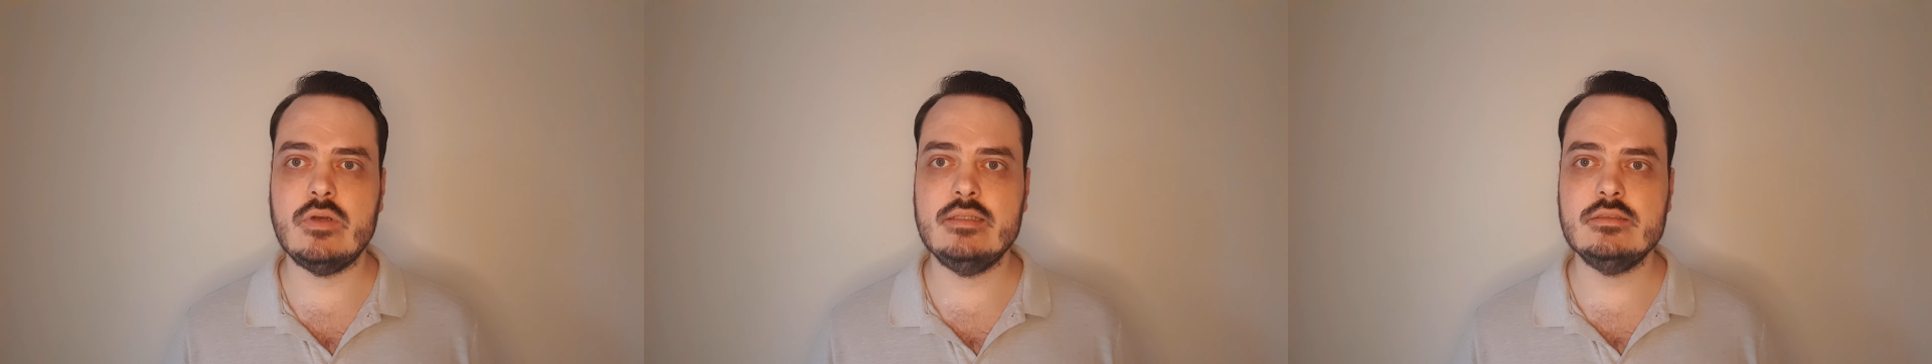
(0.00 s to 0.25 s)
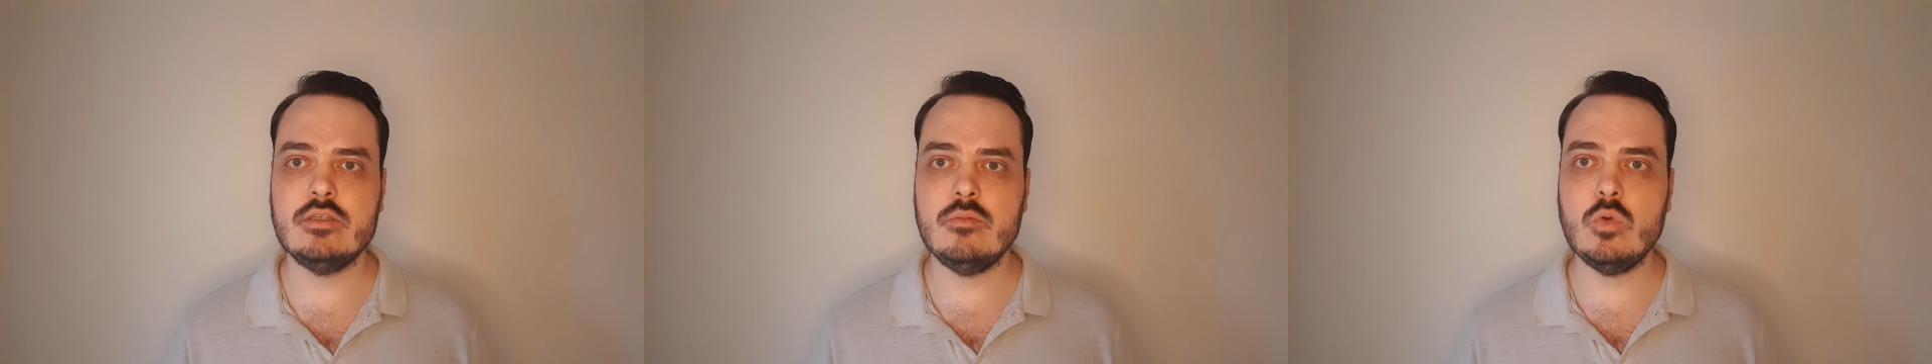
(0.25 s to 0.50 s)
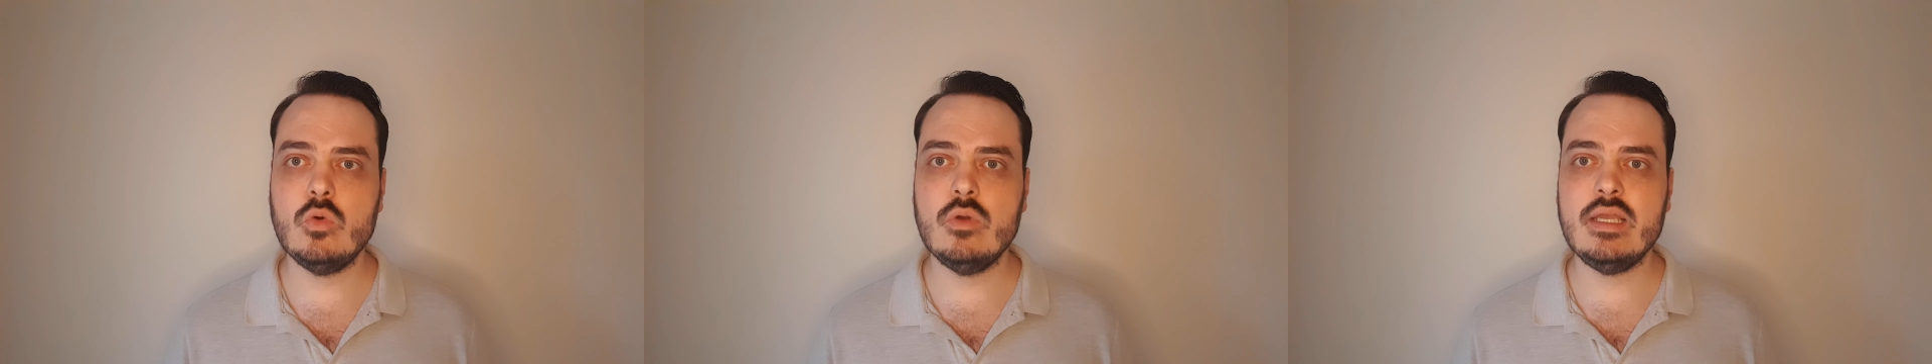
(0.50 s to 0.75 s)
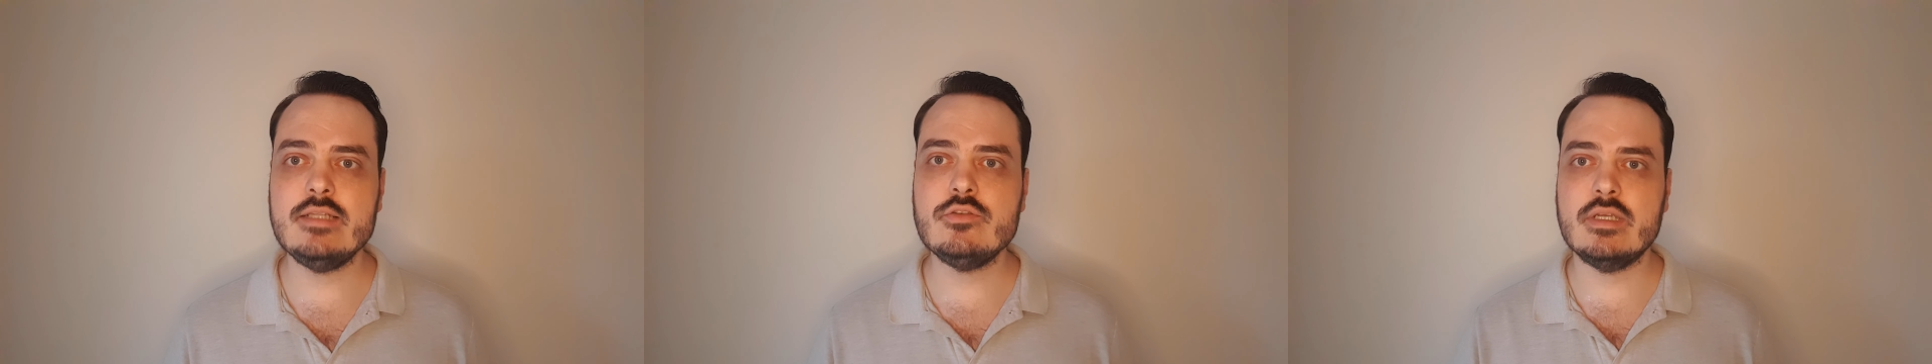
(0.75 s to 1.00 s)
and so more
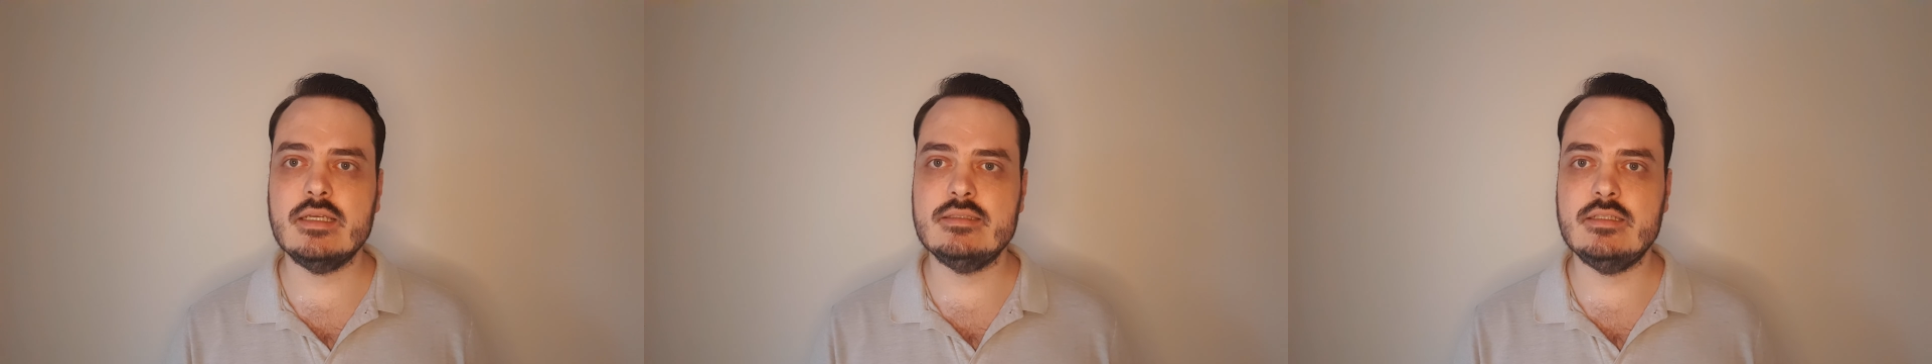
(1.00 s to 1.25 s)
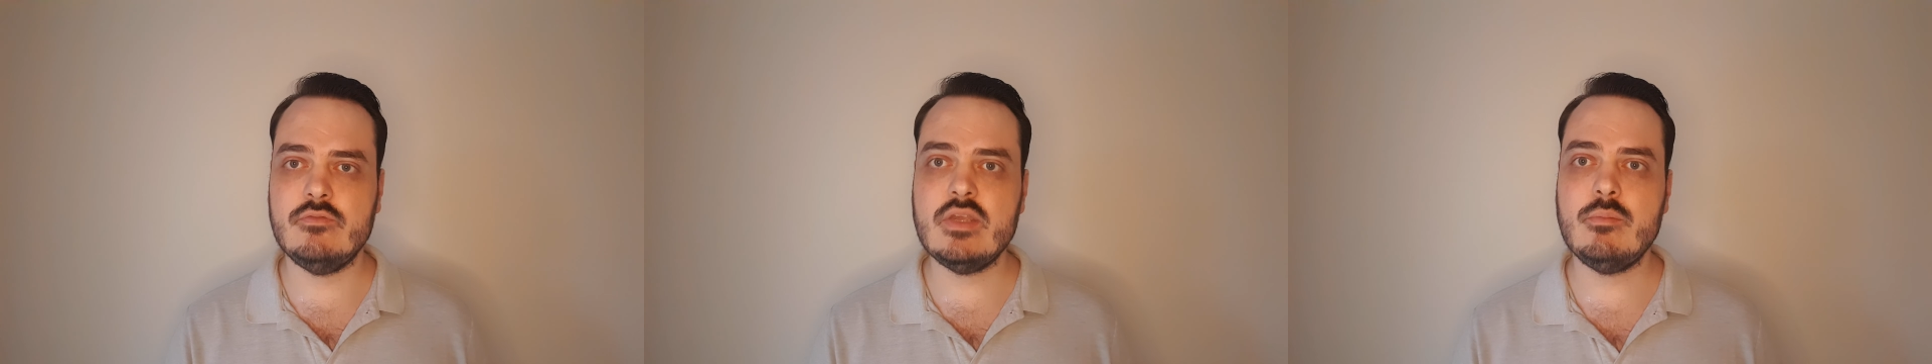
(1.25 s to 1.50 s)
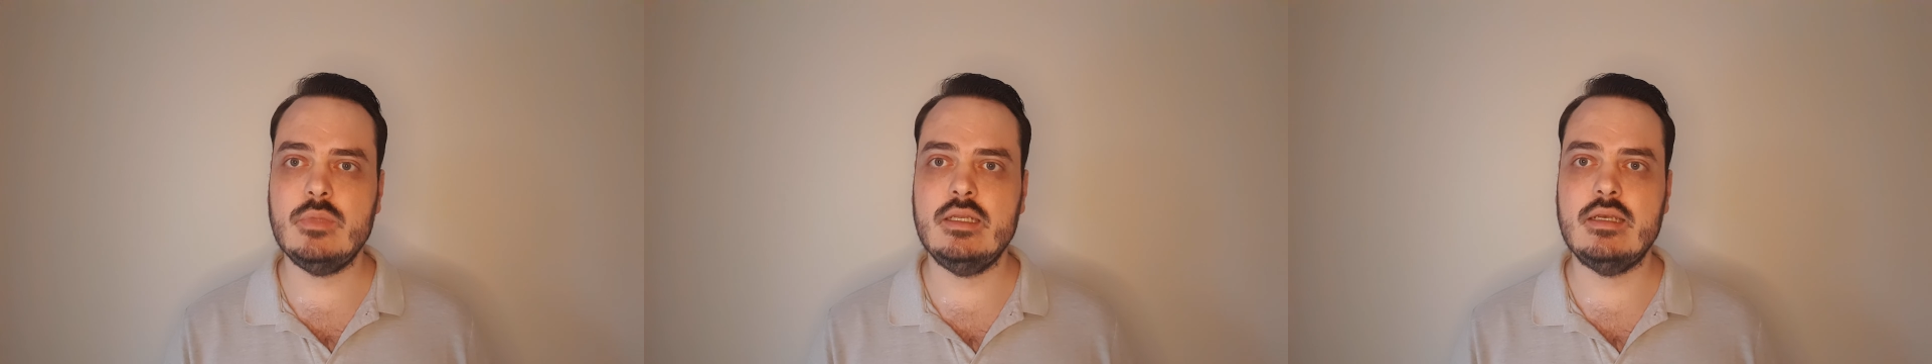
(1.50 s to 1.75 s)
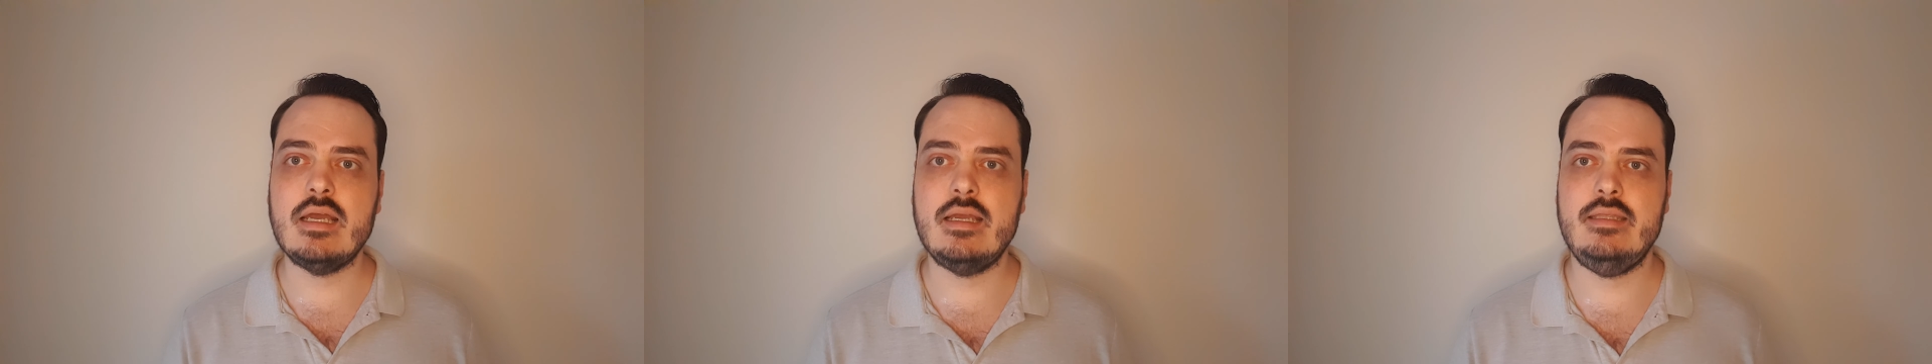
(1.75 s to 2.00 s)
intricate and
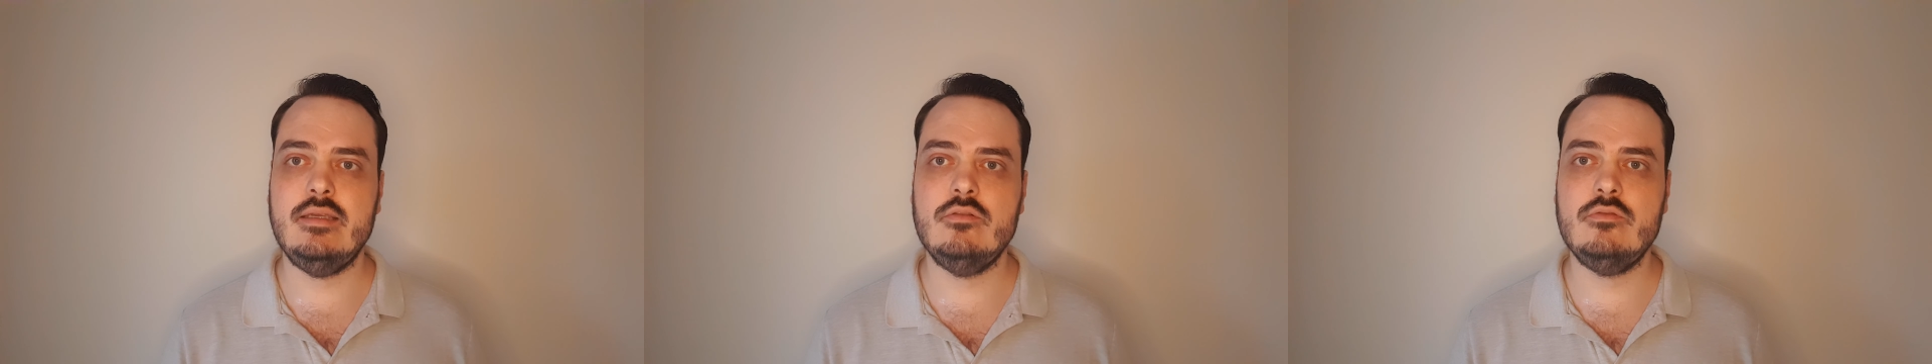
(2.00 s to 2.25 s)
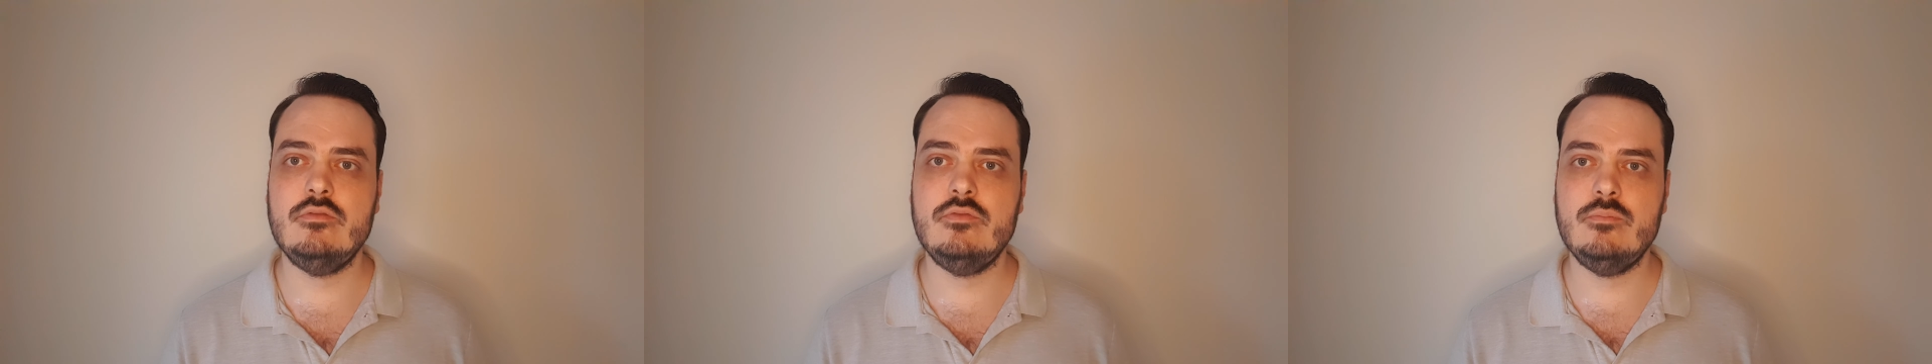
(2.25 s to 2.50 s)
feminine high-heeled